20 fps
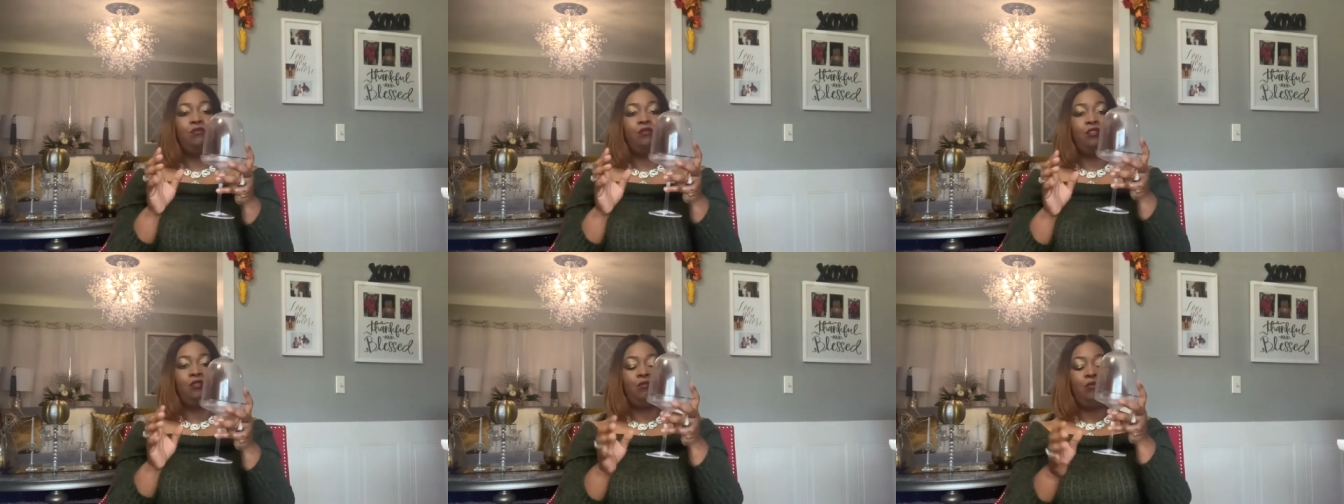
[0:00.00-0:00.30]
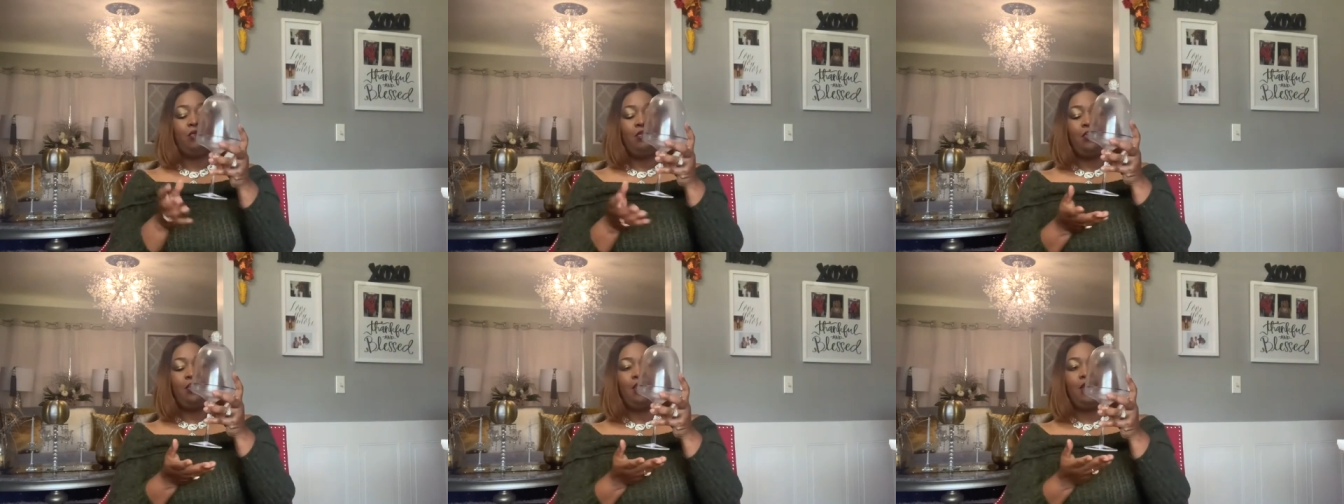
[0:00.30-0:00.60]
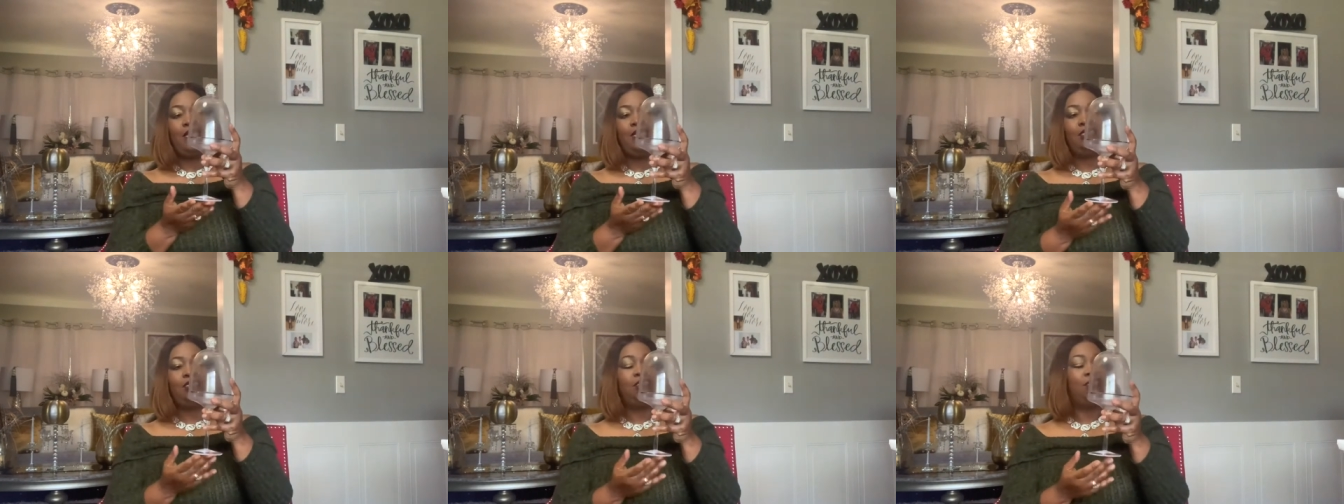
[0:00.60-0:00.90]
to me.
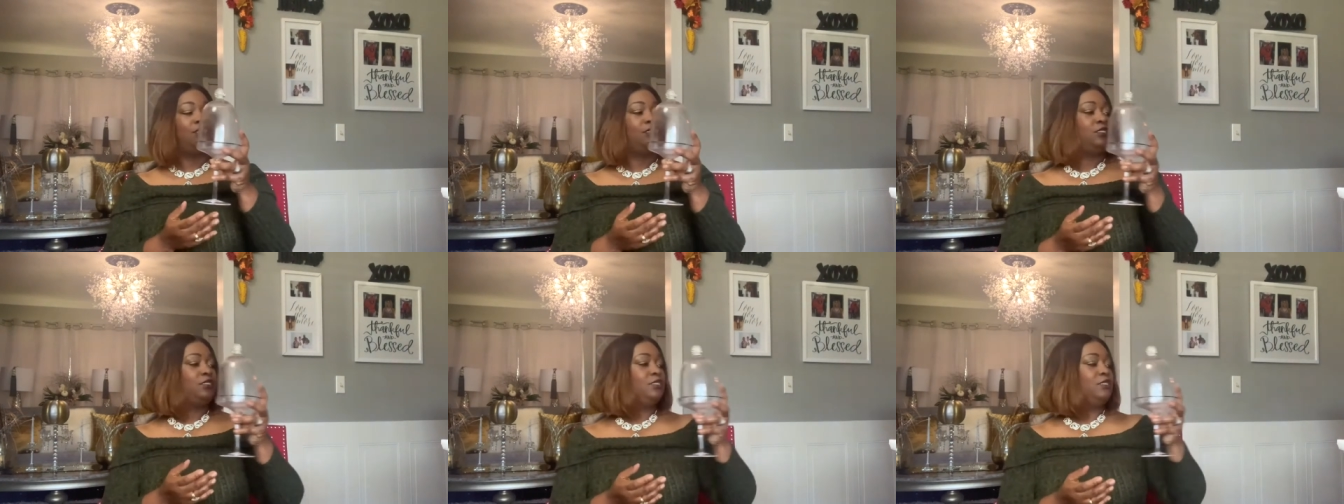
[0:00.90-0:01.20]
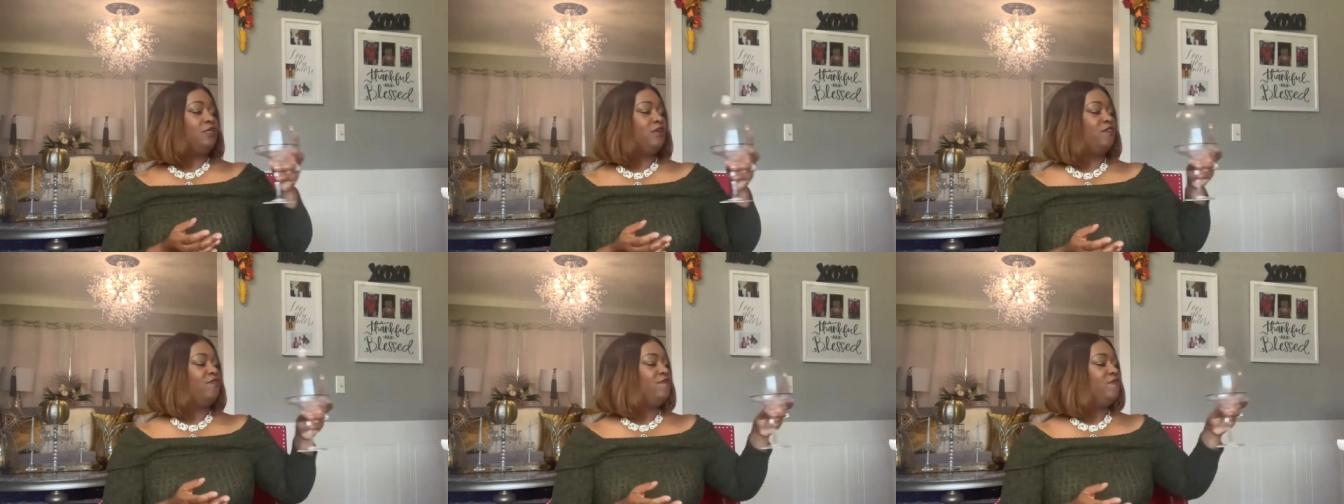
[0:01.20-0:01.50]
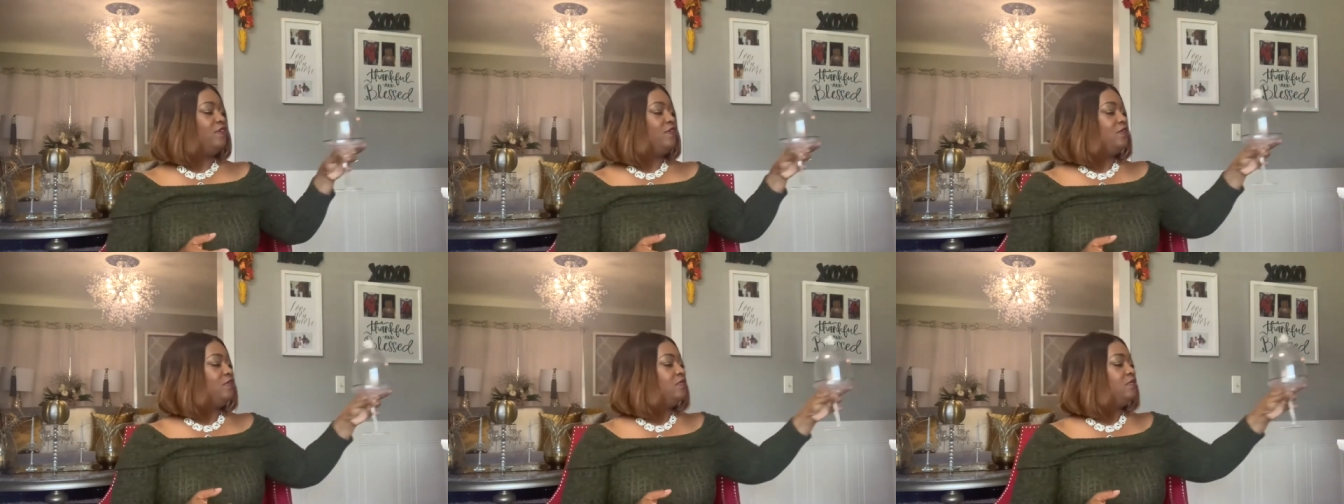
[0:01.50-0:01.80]
I just love
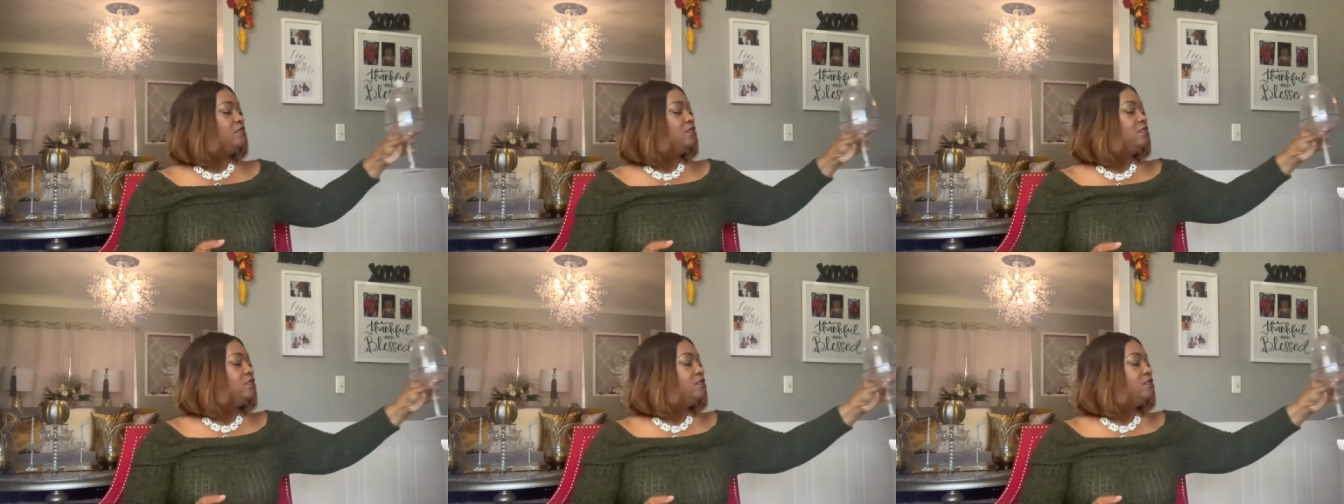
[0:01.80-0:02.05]
these.